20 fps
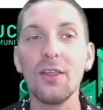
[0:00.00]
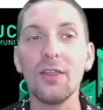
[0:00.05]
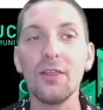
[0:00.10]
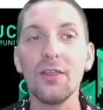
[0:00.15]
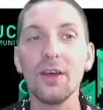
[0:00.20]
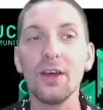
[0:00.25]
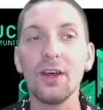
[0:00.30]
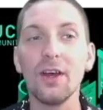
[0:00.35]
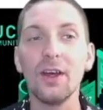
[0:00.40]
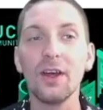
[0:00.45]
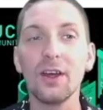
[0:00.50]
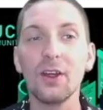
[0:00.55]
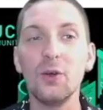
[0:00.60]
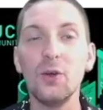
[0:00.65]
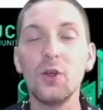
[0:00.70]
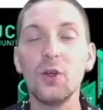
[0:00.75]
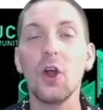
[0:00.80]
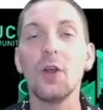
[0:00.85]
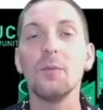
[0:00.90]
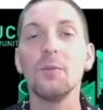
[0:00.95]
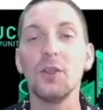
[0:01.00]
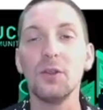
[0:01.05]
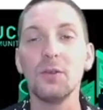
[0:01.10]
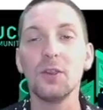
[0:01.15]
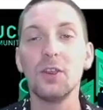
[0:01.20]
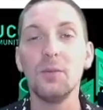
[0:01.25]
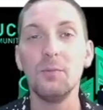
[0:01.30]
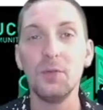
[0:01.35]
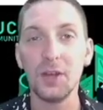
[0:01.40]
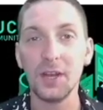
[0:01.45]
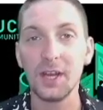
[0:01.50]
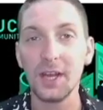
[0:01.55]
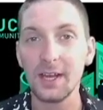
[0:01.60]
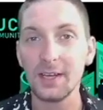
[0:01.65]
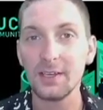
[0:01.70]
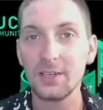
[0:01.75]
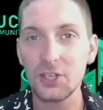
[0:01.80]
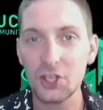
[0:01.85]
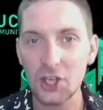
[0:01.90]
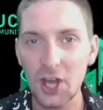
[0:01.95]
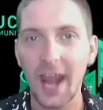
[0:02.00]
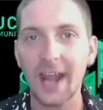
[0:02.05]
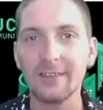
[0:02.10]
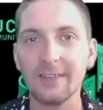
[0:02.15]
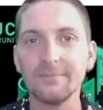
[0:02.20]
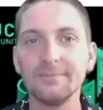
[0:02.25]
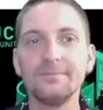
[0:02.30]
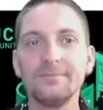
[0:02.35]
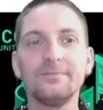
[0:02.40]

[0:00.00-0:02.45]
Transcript: the KuCoin Community Chain.